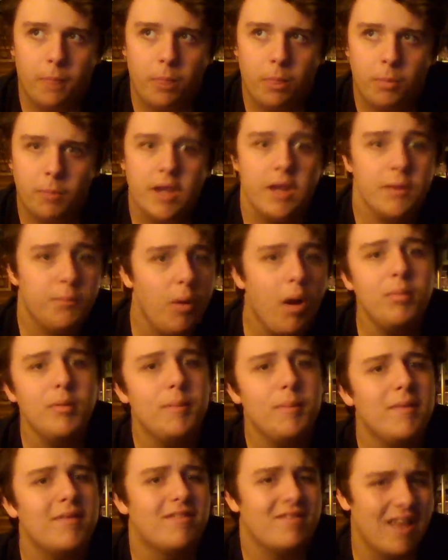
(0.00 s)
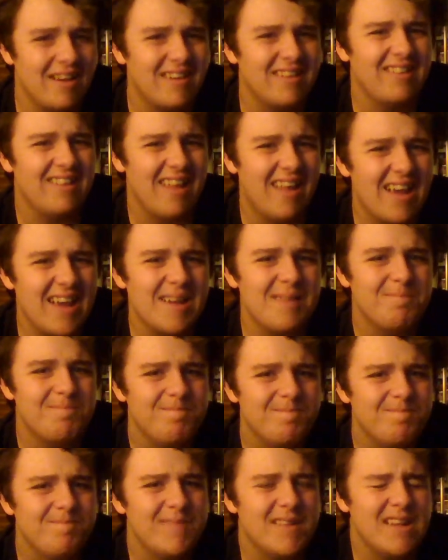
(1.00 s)
He'd probably be second line
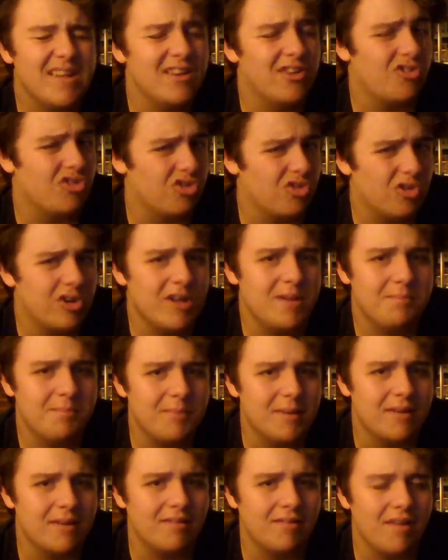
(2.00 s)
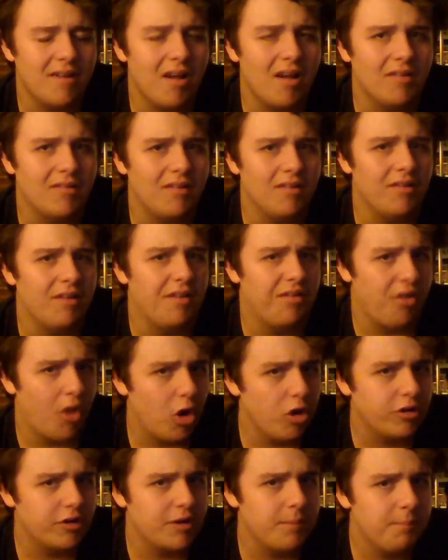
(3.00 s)
in Detroit because they got Dylan
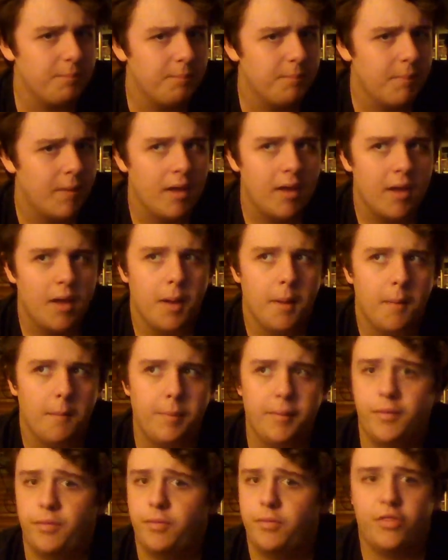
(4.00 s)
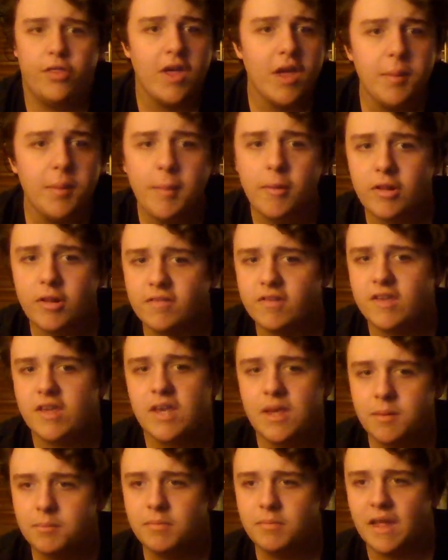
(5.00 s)
Larkin. But think about a
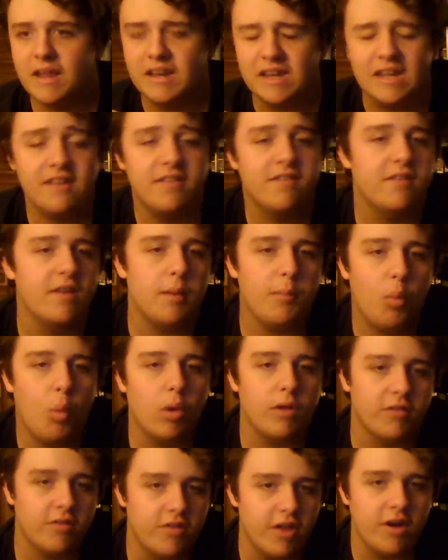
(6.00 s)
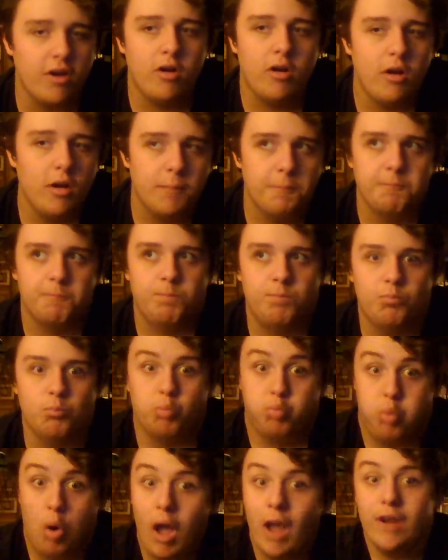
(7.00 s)
team that needs a number 1 center.
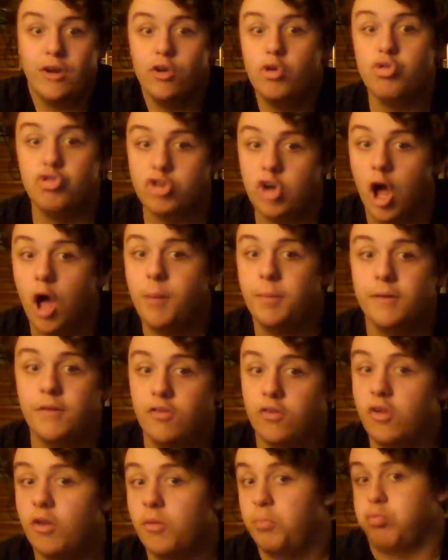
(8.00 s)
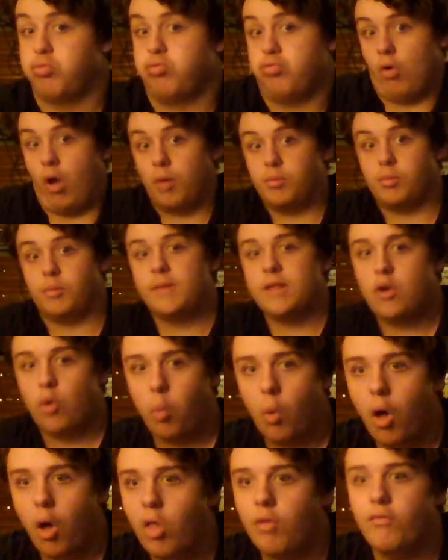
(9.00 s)
Ryan Nugent-Hopkins could probably
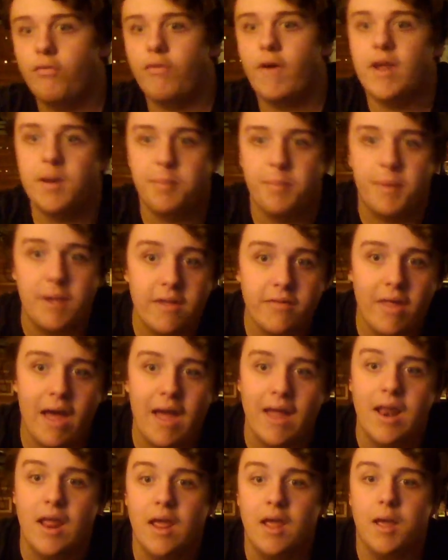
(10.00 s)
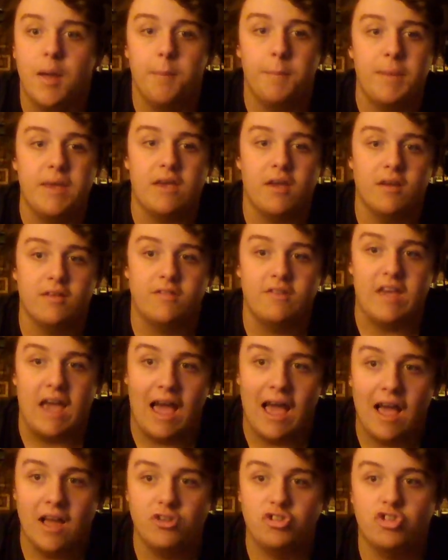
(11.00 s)
qualify to be that because he
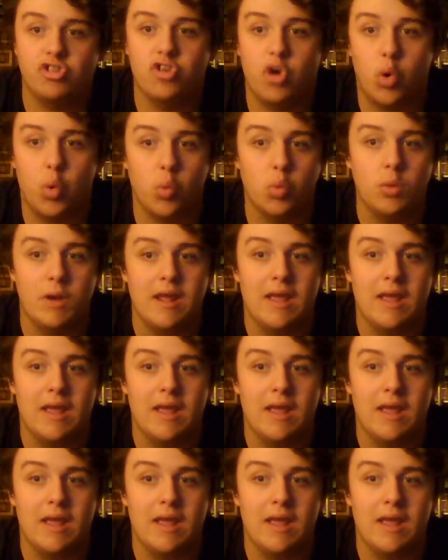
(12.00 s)
has shown